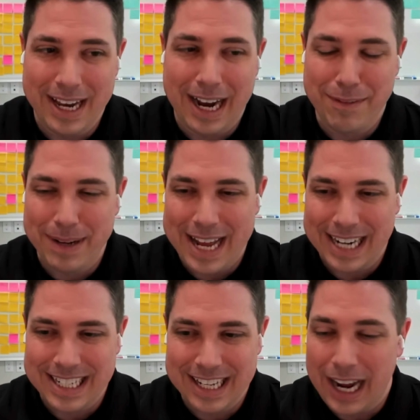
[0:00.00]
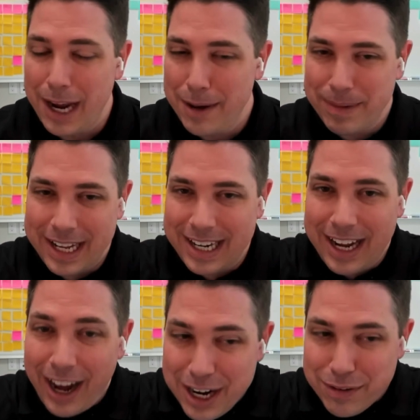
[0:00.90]
I am an
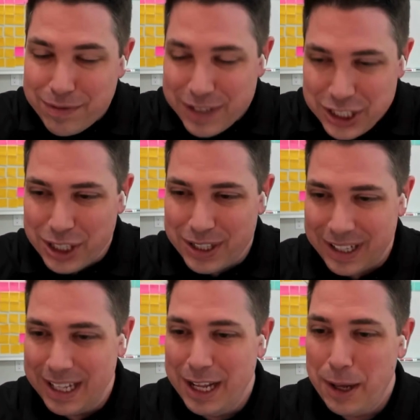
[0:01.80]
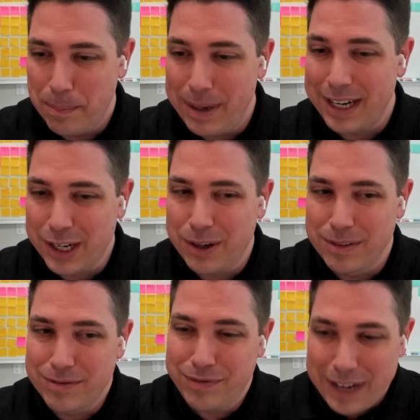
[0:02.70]
unofficial but
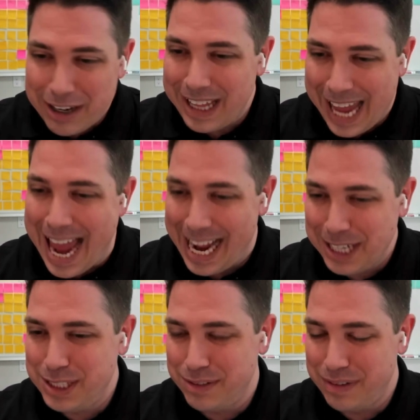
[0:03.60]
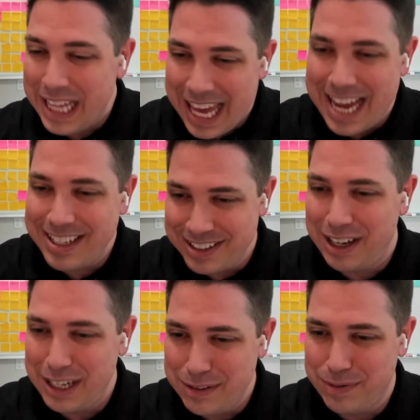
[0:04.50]
fairly active
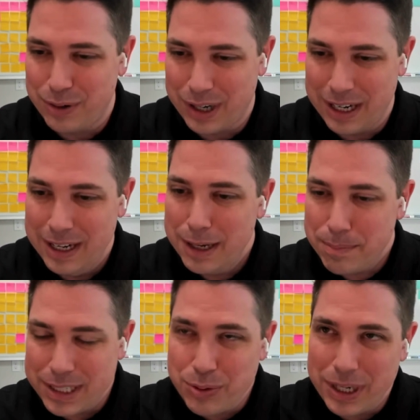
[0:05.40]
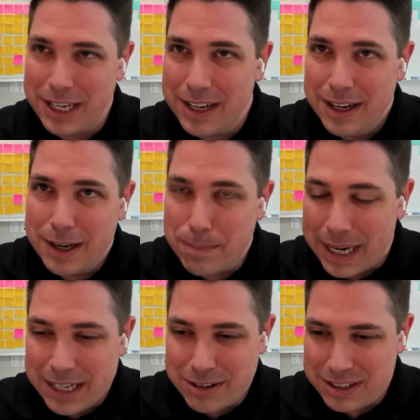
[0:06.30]
liaison for between
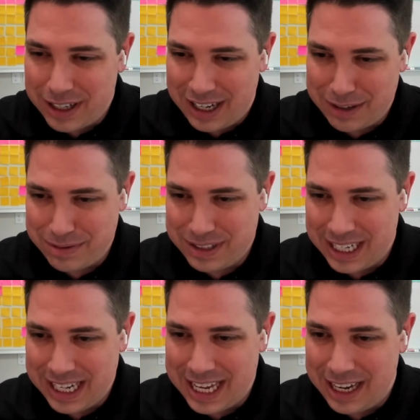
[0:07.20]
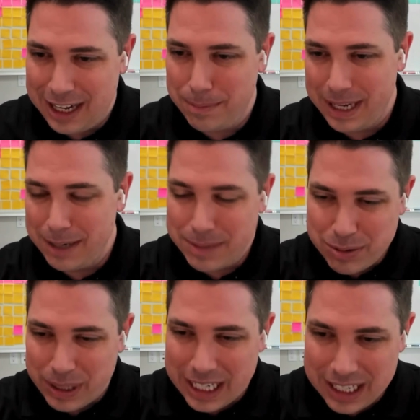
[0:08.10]
Microsoft and GitHub, and
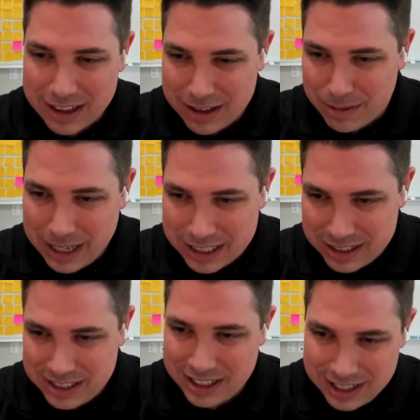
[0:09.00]
between the Rust